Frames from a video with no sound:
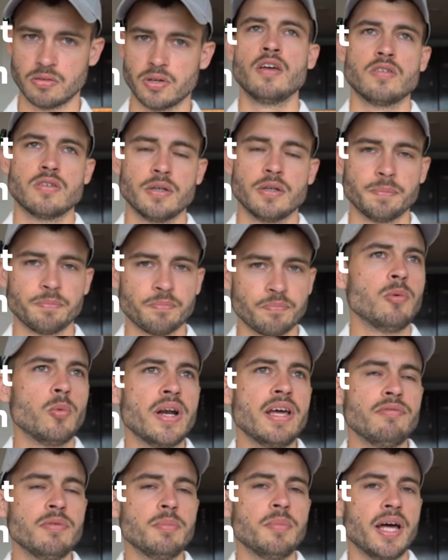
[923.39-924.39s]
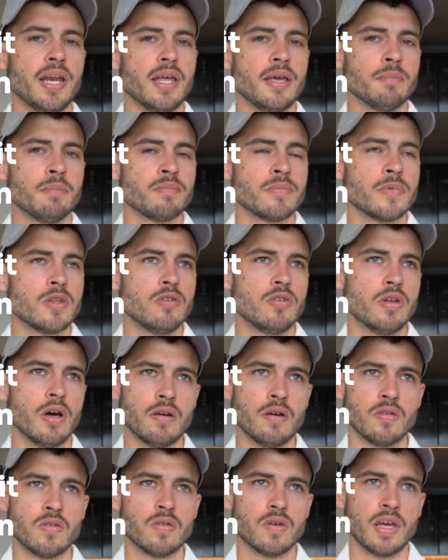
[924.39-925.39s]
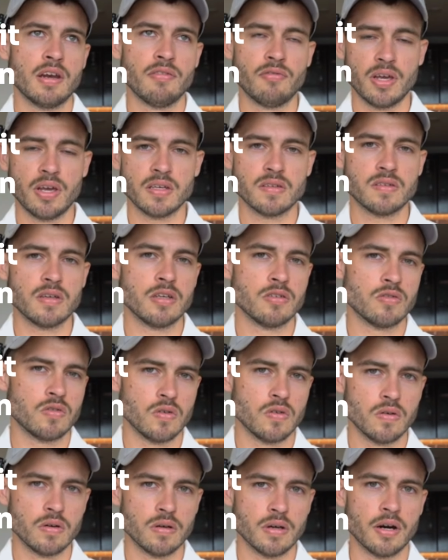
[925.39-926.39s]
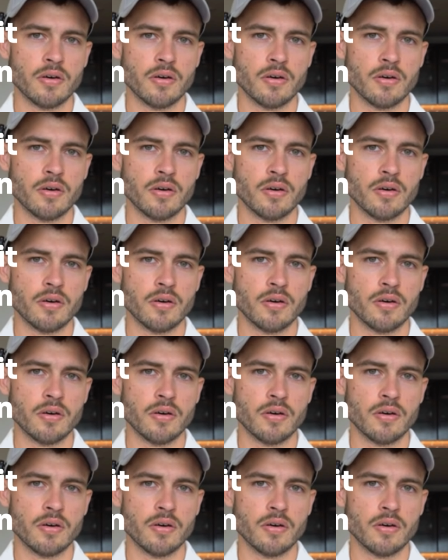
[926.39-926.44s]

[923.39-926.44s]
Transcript: So whatever money you don't invest into